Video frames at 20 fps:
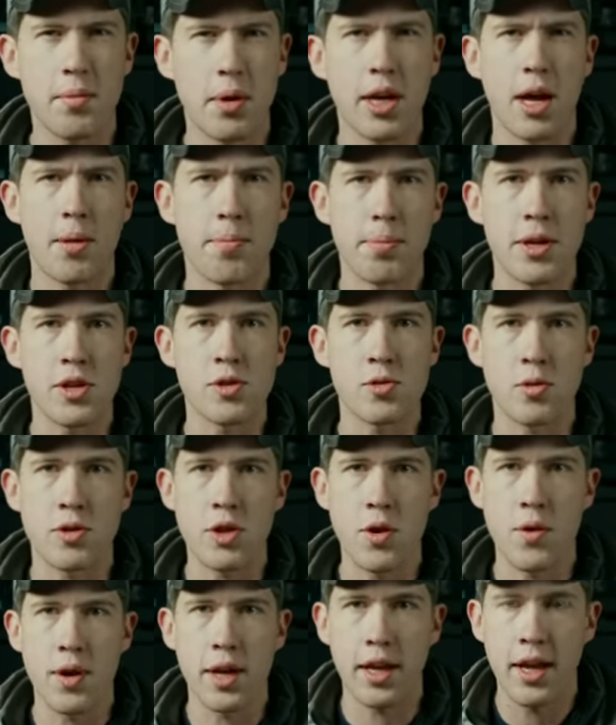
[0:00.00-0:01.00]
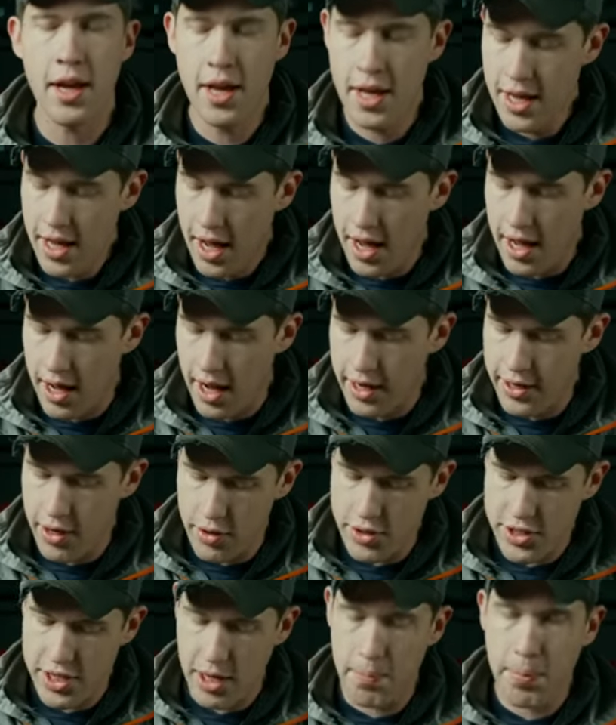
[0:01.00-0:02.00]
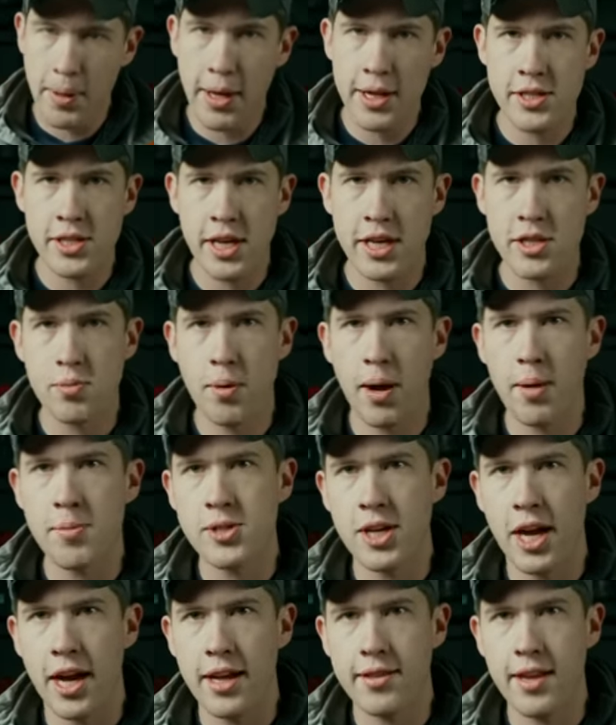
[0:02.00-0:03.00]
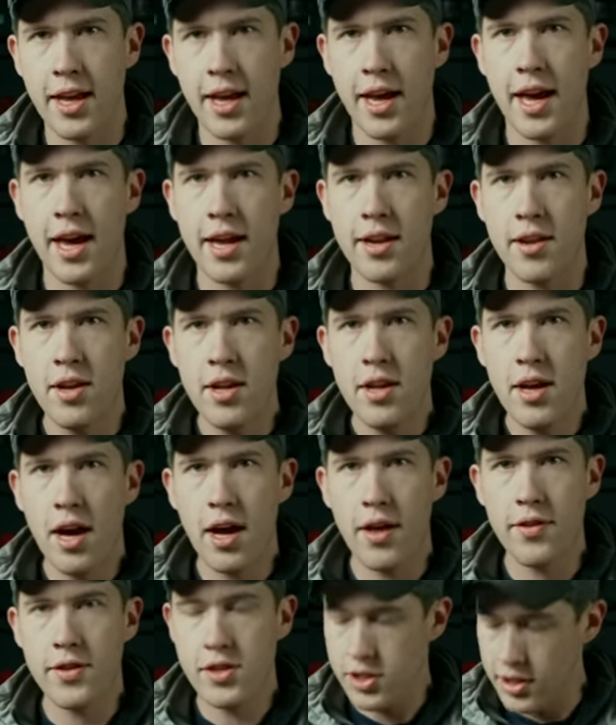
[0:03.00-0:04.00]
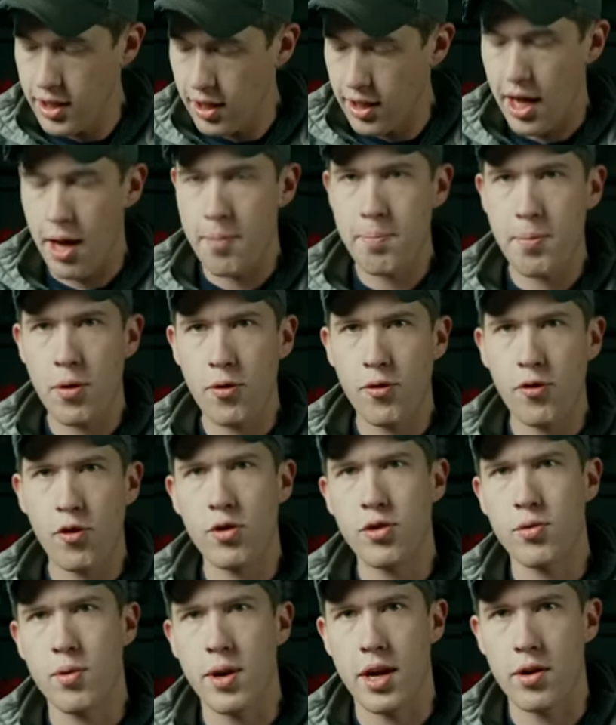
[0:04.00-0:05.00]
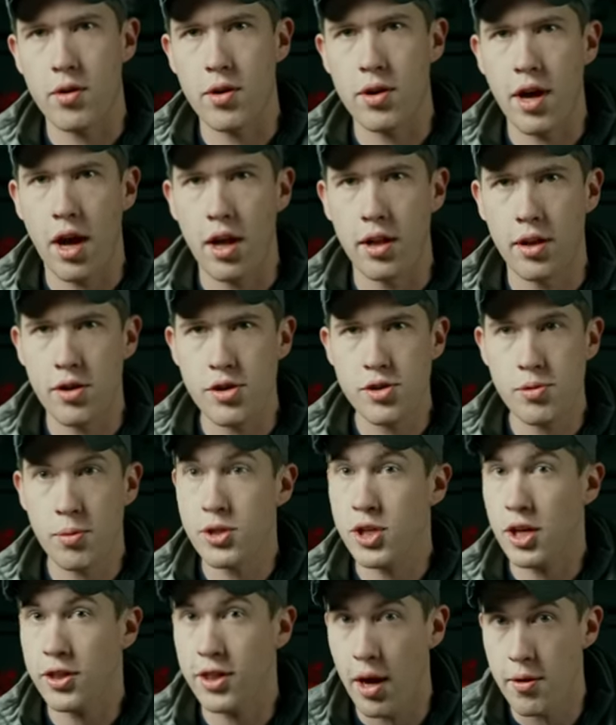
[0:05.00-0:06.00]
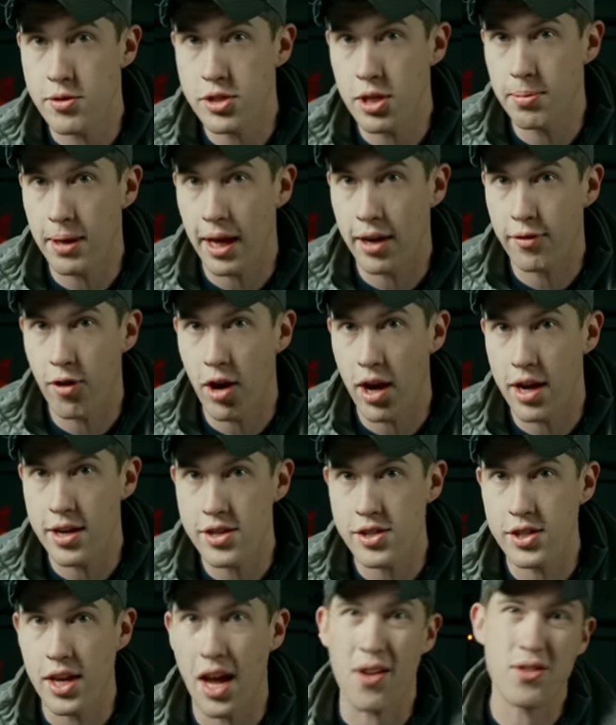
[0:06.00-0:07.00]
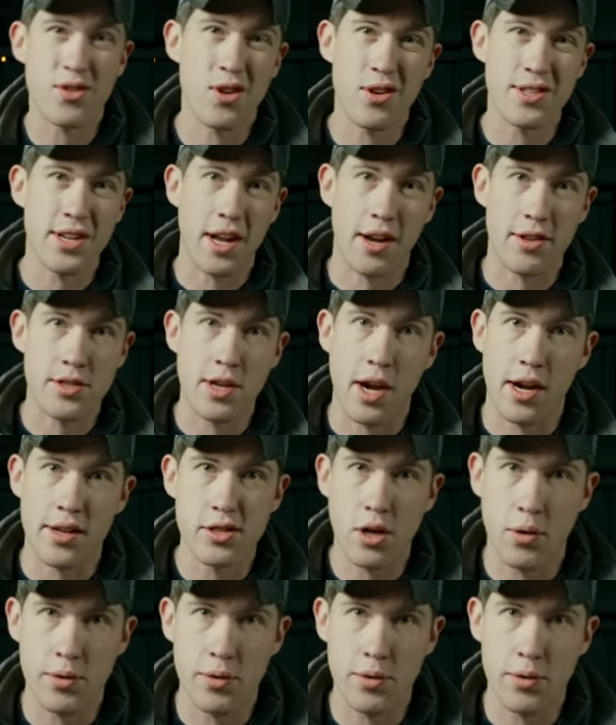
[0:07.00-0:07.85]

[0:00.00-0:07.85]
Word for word: what companies were doing. And uh, I noticed on PSA's website, they had uh, this little upper for $300, which I thought was a Black Friday discount. Turns out it's not. It's